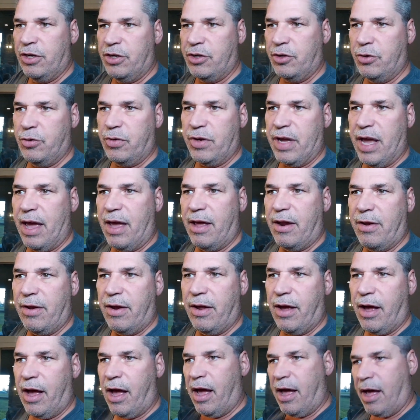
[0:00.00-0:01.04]
to get
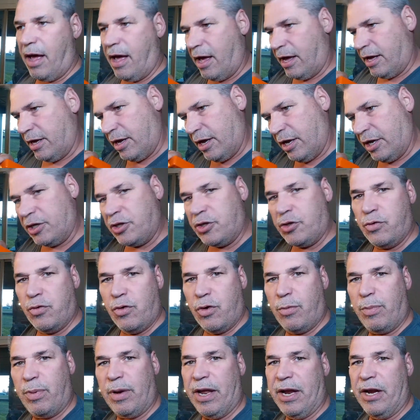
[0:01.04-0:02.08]
a
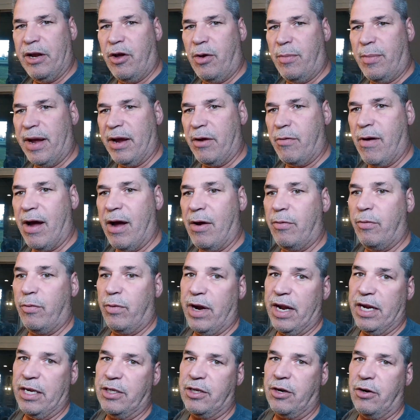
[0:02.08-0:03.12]
truer plane on my ground
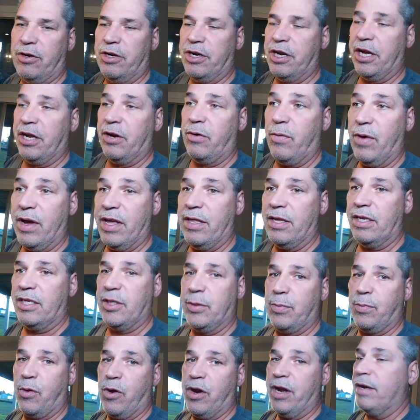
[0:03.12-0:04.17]
when I start digging away this
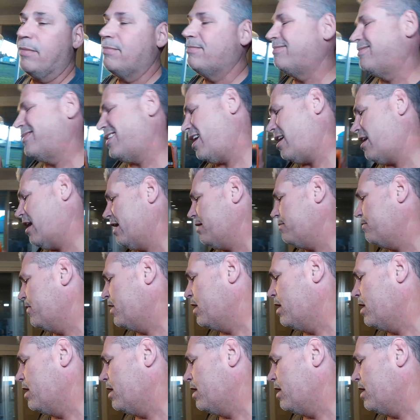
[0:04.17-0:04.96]
spring. All right.